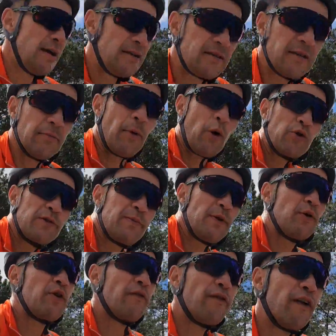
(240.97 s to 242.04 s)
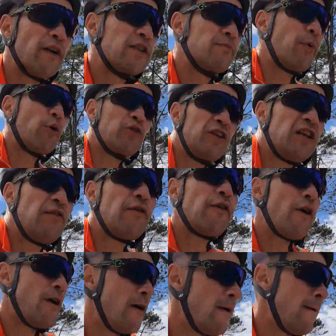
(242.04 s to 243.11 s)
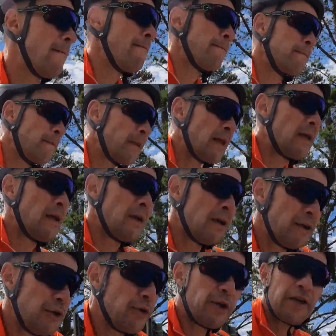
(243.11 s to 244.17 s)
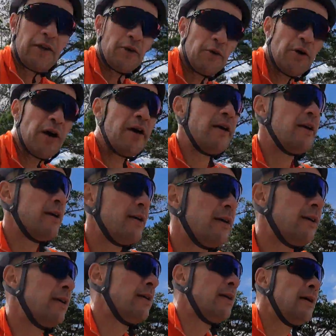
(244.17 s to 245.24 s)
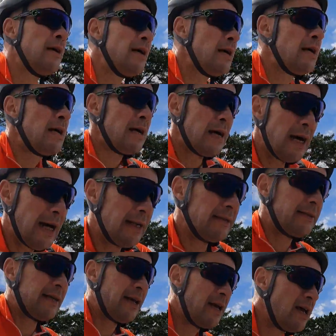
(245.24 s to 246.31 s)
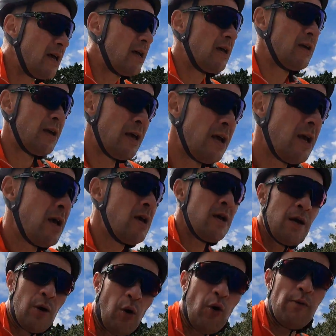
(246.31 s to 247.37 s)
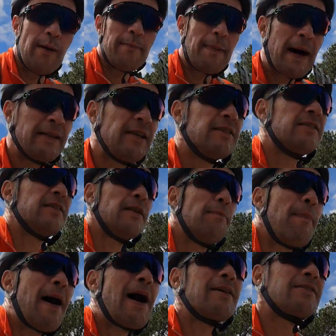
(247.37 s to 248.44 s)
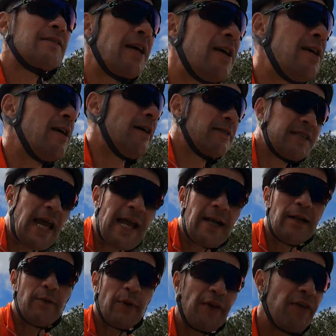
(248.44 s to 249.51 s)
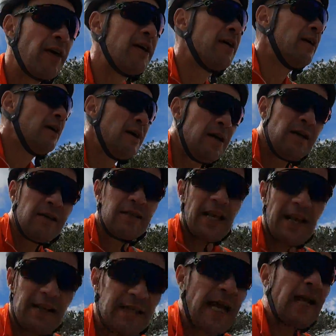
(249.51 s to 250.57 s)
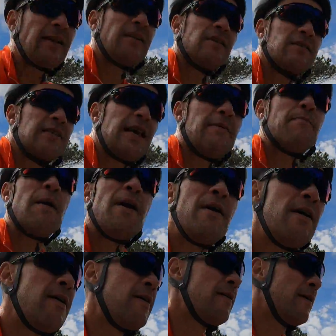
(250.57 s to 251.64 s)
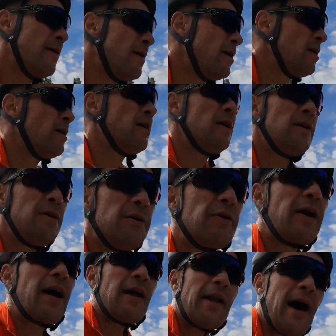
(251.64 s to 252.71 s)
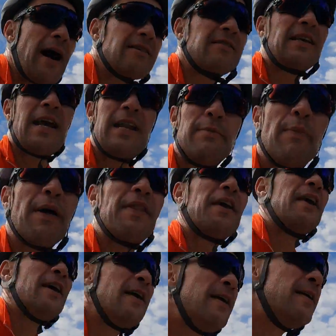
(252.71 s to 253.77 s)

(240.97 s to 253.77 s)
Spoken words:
is the most beautiful sportive you can do. And all my buddies in the past I cycled with say exactly the same. You can ask anybody.